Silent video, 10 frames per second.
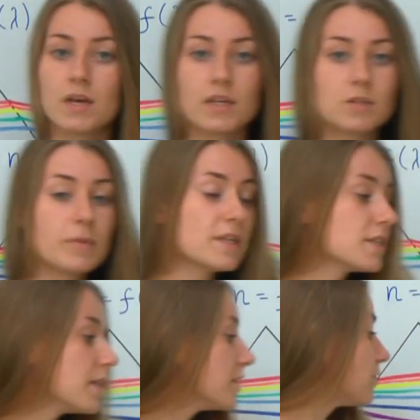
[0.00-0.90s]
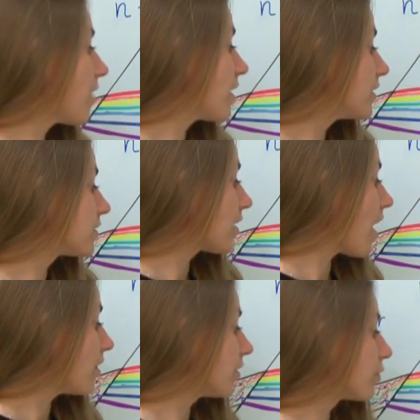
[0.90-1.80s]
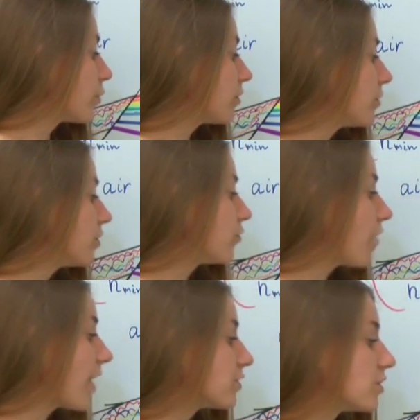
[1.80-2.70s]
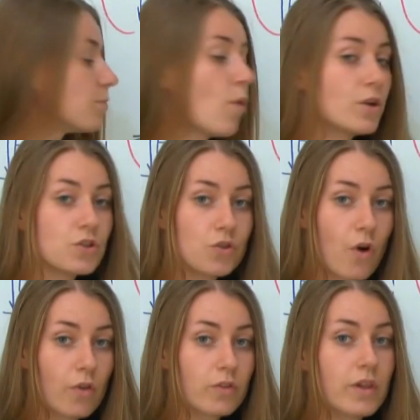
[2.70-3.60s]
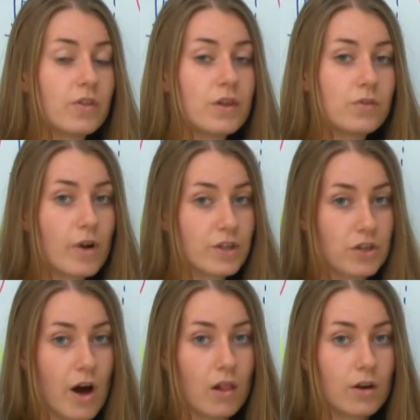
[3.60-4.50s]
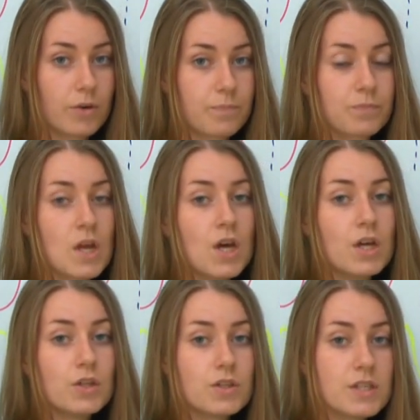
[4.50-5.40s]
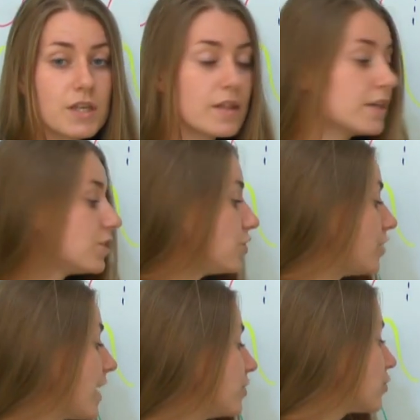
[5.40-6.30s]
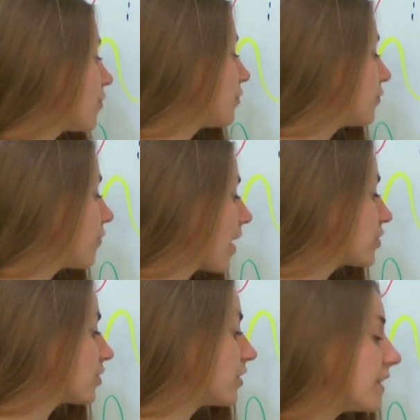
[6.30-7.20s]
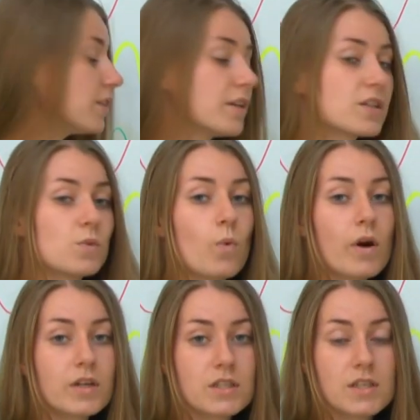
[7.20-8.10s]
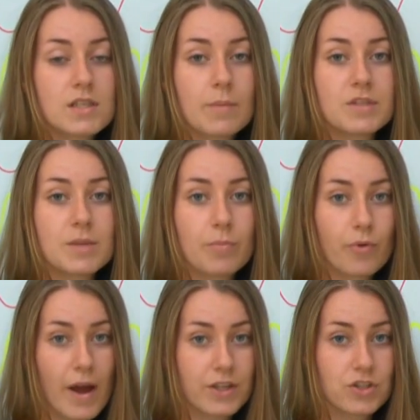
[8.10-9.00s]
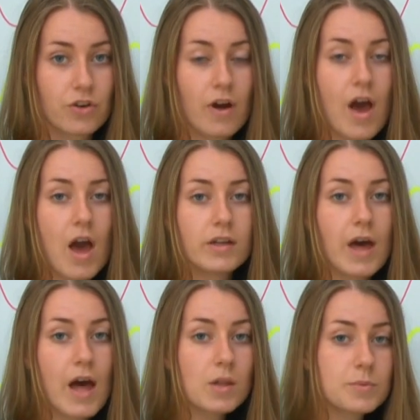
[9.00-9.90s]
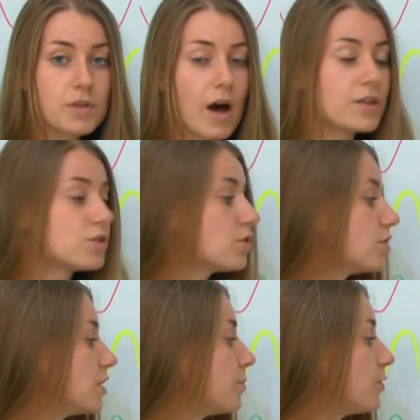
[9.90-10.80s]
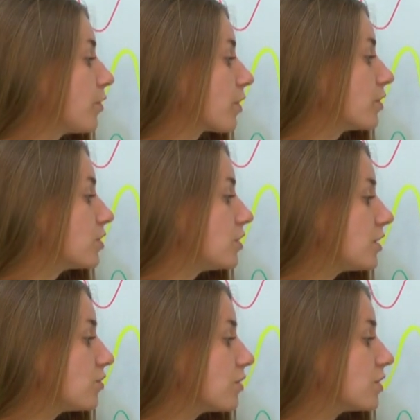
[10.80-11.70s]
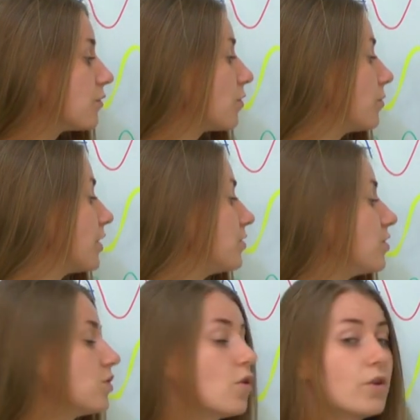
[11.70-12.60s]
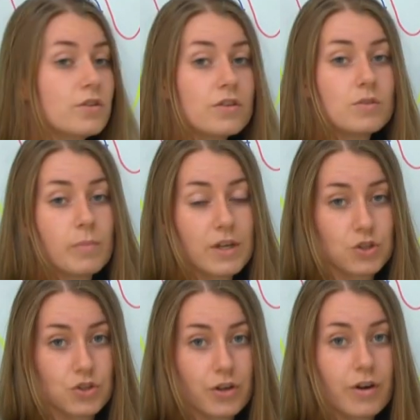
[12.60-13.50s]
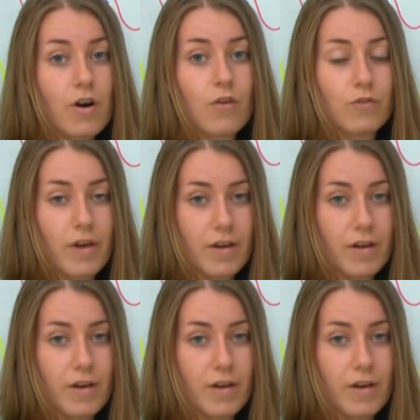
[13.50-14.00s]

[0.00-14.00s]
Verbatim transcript: It means that violet color will be refracted more strongly than red color. You see that change of refraction index works as some separator and helps us to see pure constituents from the disordered mixture of